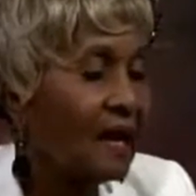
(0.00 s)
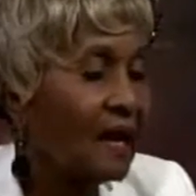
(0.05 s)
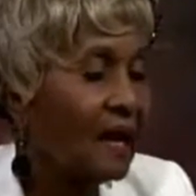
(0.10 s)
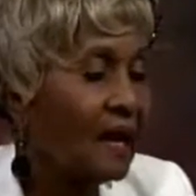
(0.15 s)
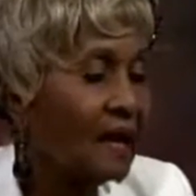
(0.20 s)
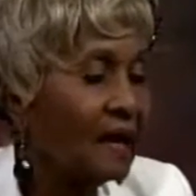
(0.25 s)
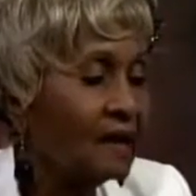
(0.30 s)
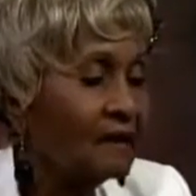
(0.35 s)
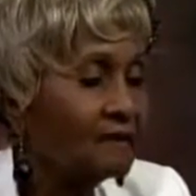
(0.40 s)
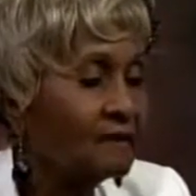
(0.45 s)

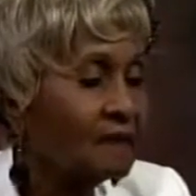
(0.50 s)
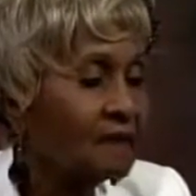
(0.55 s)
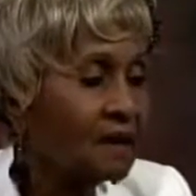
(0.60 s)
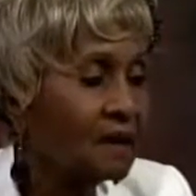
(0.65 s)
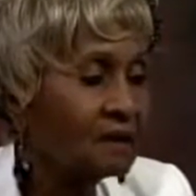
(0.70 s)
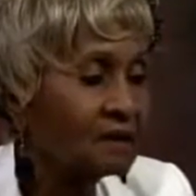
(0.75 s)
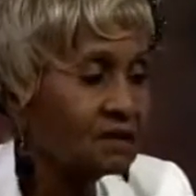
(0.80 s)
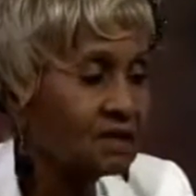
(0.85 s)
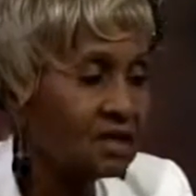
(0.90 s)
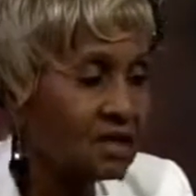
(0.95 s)
And
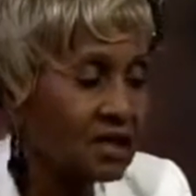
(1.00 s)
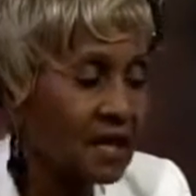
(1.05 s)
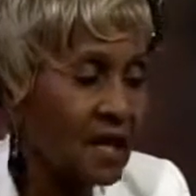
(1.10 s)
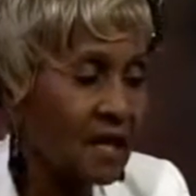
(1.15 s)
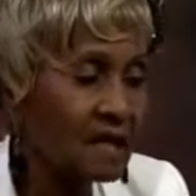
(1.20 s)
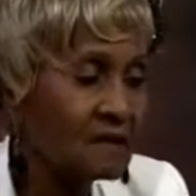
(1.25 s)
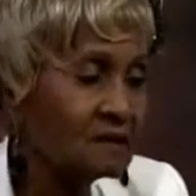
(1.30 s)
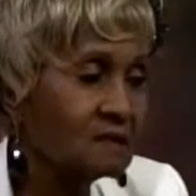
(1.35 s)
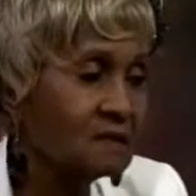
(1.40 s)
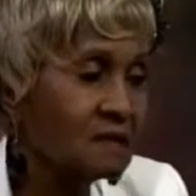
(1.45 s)
she
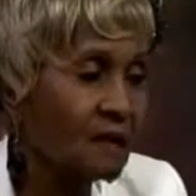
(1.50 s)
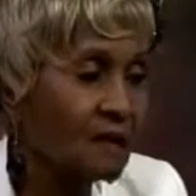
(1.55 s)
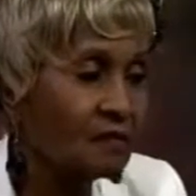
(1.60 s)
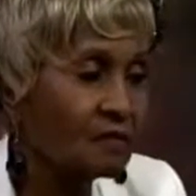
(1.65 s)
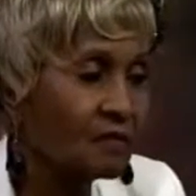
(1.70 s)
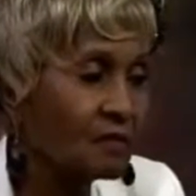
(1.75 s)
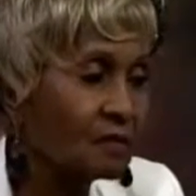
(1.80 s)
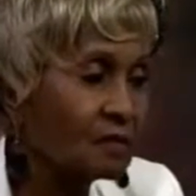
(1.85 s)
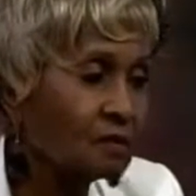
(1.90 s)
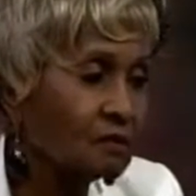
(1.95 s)
has
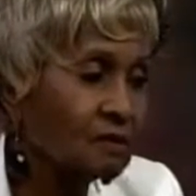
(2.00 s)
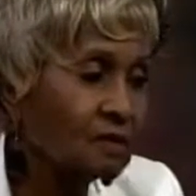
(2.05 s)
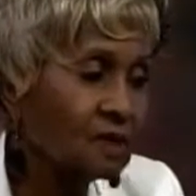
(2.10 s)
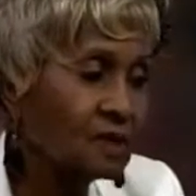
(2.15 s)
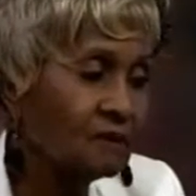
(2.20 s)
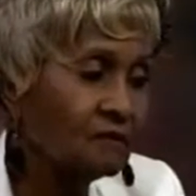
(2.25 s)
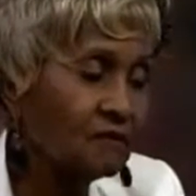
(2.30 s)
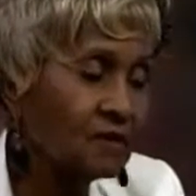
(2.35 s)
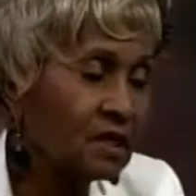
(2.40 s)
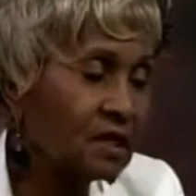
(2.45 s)
several
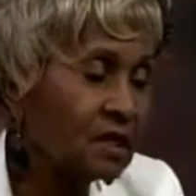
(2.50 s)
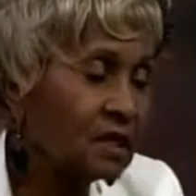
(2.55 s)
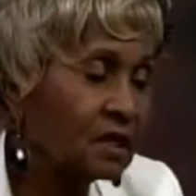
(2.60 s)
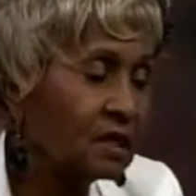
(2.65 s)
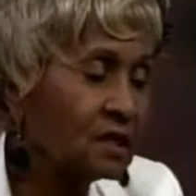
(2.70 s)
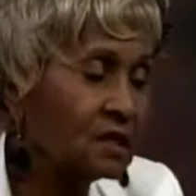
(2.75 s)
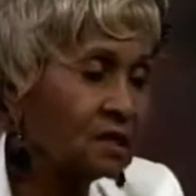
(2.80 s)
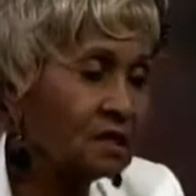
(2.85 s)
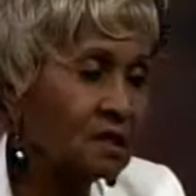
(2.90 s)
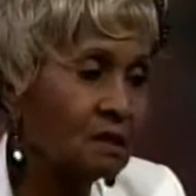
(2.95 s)

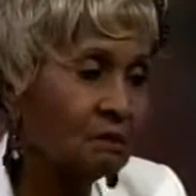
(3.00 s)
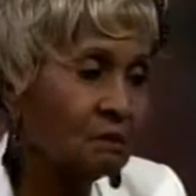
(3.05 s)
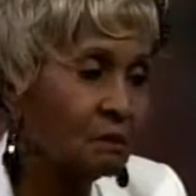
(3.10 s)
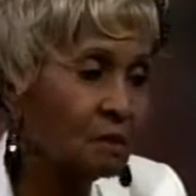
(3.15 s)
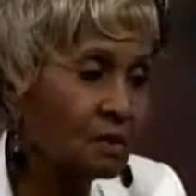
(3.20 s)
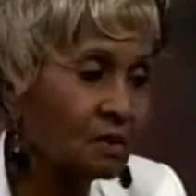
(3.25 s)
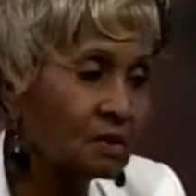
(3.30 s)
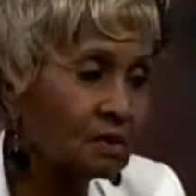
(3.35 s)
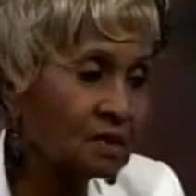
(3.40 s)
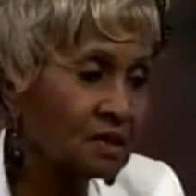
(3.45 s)
DVDs and
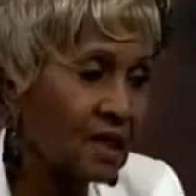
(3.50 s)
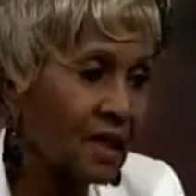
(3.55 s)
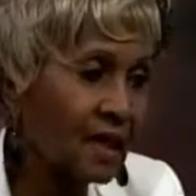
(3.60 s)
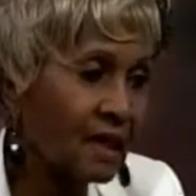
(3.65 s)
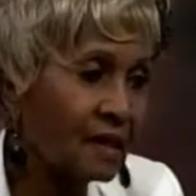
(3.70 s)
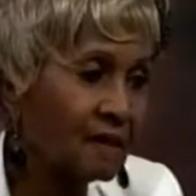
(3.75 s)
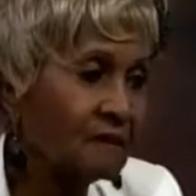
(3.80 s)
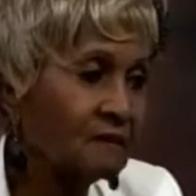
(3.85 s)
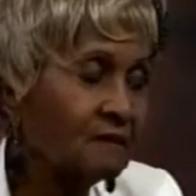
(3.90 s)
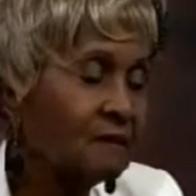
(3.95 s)
books
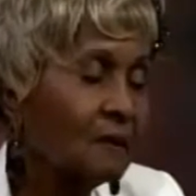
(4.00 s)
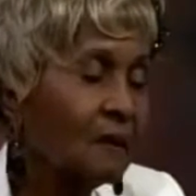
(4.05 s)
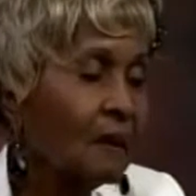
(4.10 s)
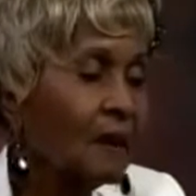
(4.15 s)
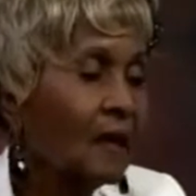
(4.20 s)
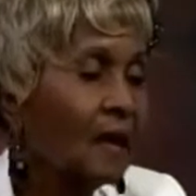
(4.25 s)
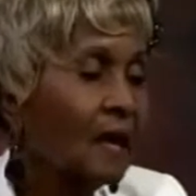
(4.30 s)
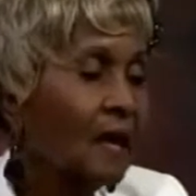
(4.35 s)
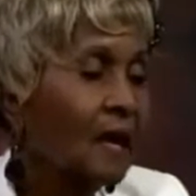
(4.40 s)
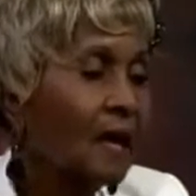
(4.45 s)
out.
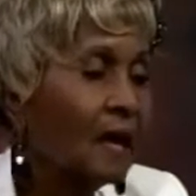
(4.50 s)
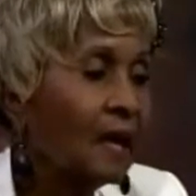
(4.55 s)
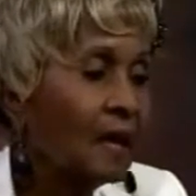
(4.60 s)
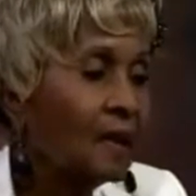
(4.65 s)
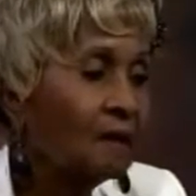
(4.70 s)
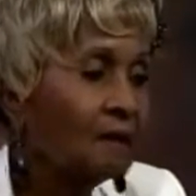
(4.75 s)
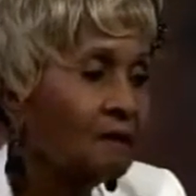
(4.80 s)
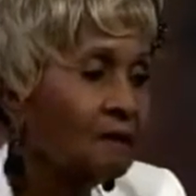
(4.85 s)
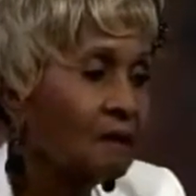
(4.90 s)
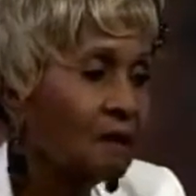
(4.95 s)

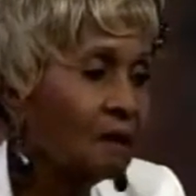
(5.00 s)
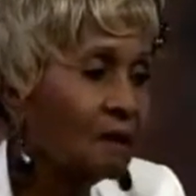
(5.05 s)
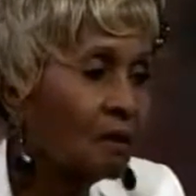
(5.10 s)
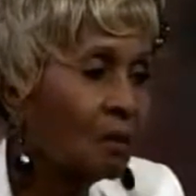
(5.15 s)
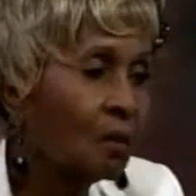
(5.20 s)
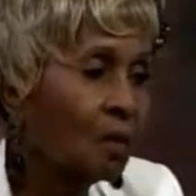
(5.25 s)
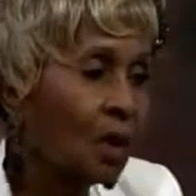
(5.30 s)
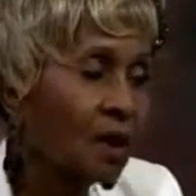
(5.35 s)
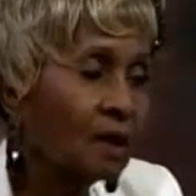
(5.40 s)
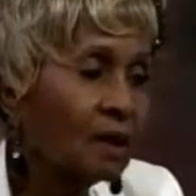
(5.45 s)
And
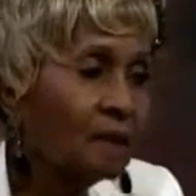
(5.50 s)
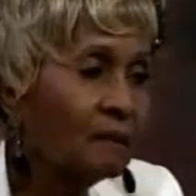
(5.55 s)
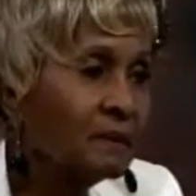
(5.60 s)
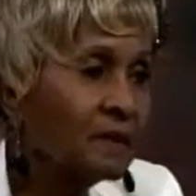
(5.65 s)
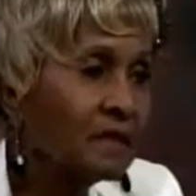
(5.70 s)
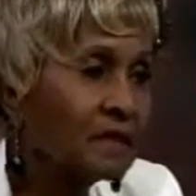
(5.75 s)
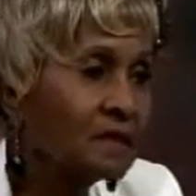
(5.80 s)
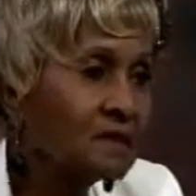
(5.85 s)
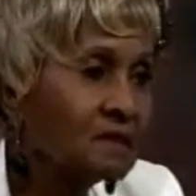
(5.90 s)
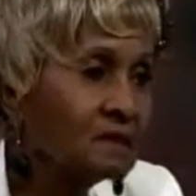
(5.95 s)
one of them
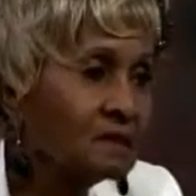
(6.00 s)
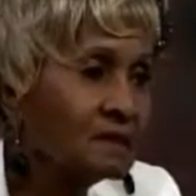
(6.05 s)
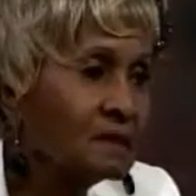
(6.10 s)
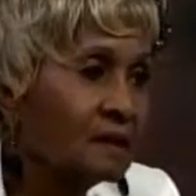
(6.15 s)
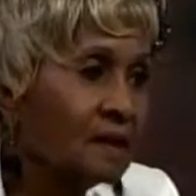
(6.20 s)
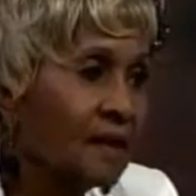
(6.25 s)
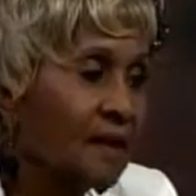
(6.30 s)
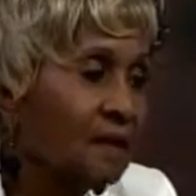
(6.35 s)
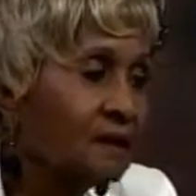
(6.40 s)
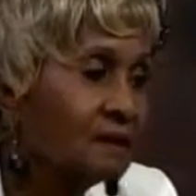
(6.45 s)
is
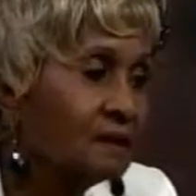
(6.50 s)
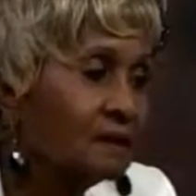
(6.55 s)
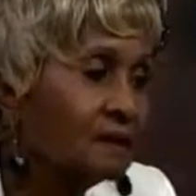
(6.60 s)
that